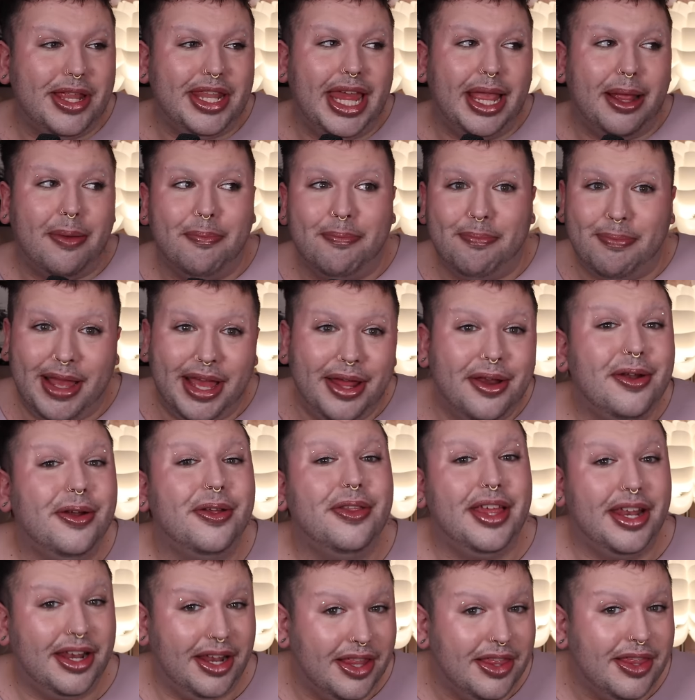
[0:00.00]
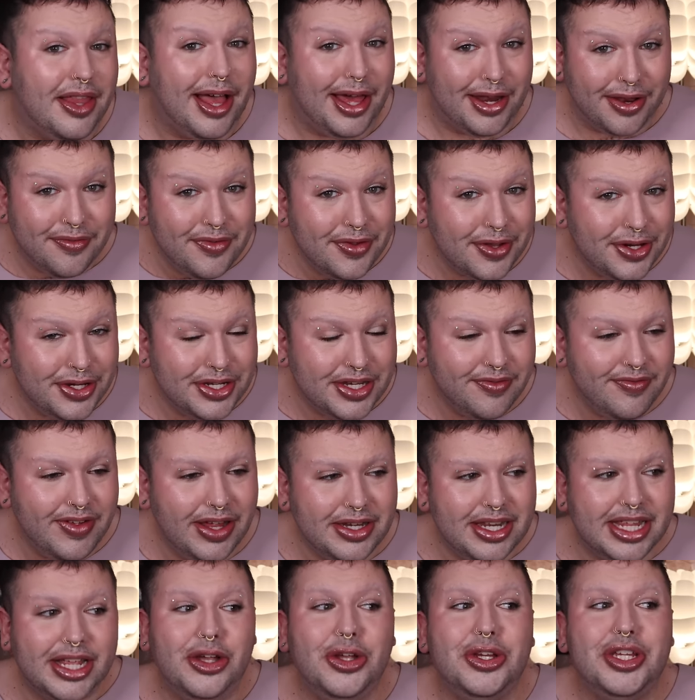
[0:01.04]
but like better than a lot of cushion
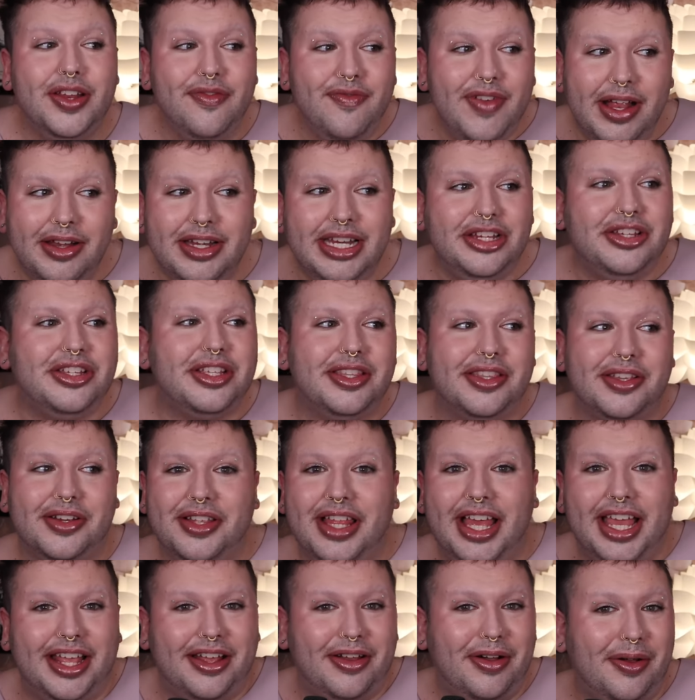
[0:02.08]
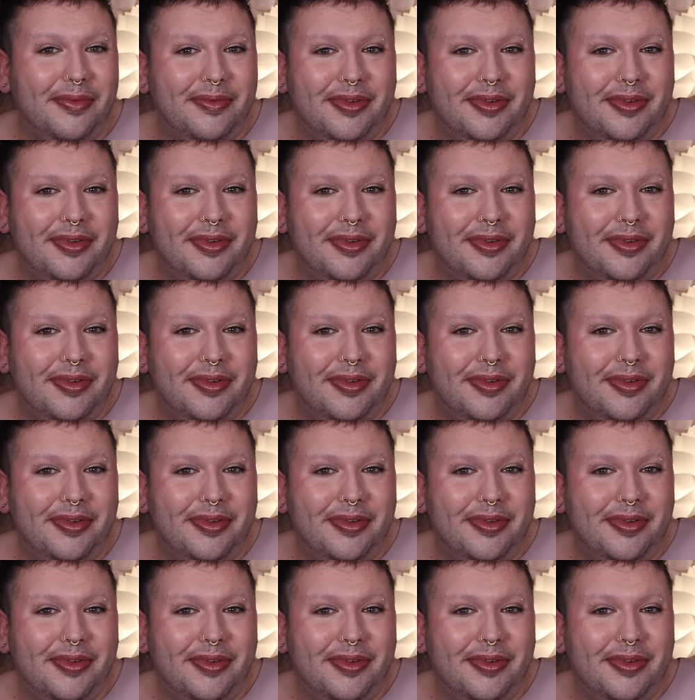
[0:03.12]
found- cushion foundations are like